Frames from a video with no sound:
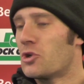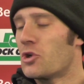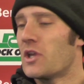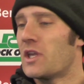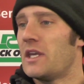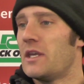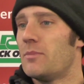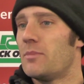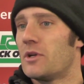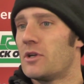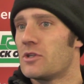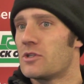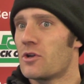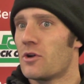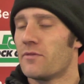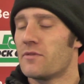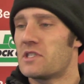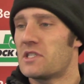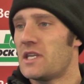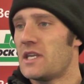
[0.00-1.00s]
tricky, because
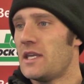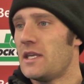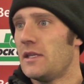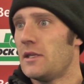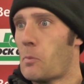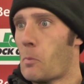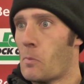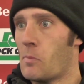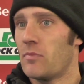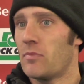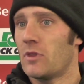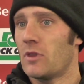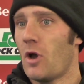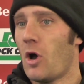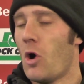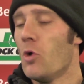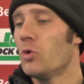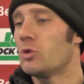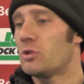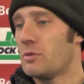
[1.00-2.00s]
obviously
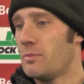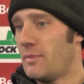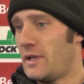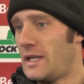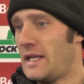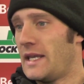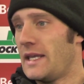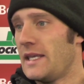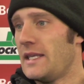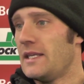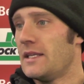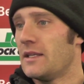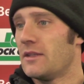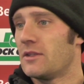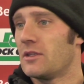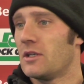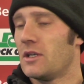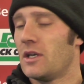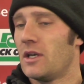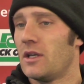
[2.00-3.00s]
ultimately
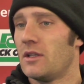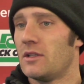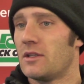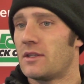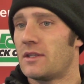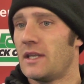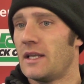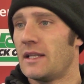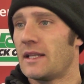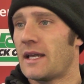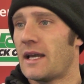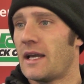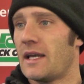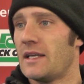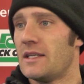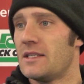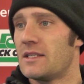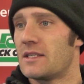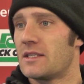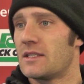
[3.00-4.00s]
the thing that
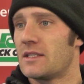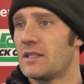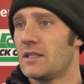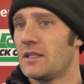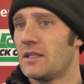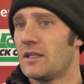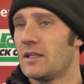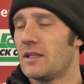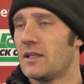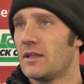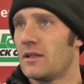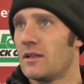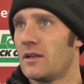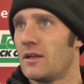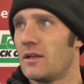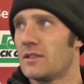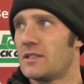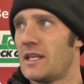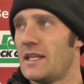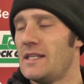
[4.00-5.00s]
is,
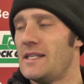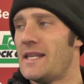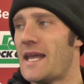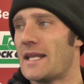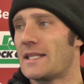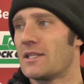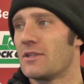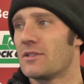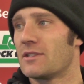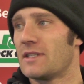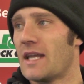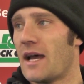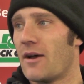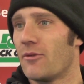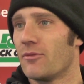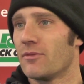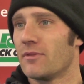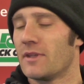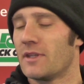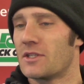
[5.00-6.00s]
I say let us
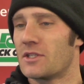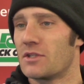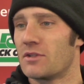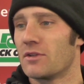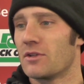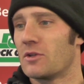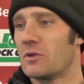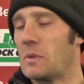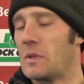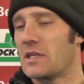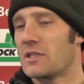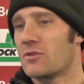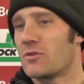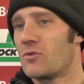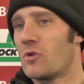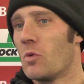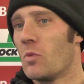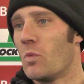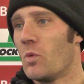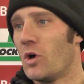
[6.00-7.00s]
down, that's the
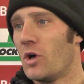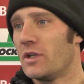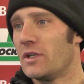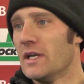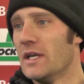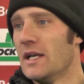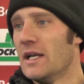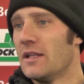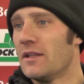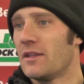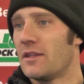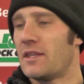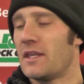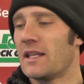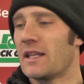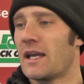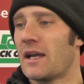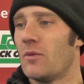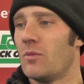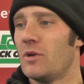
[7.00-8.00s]
wrong word, the
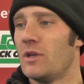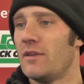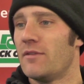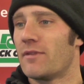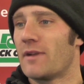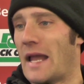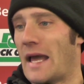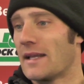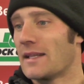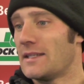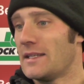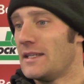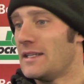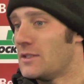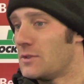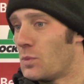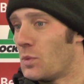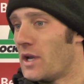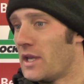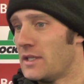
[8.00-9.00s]
thing that we've lacked in
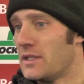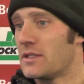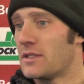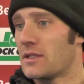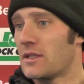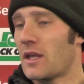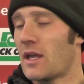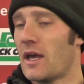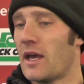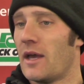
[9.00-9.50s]
is wins.